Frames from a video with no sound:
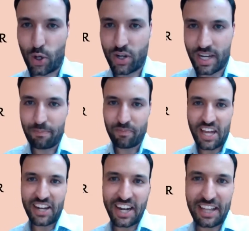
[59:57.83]
Okay,
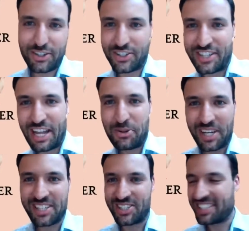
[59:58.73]
that answers that
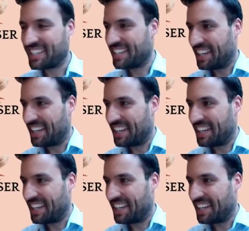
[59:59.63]
question.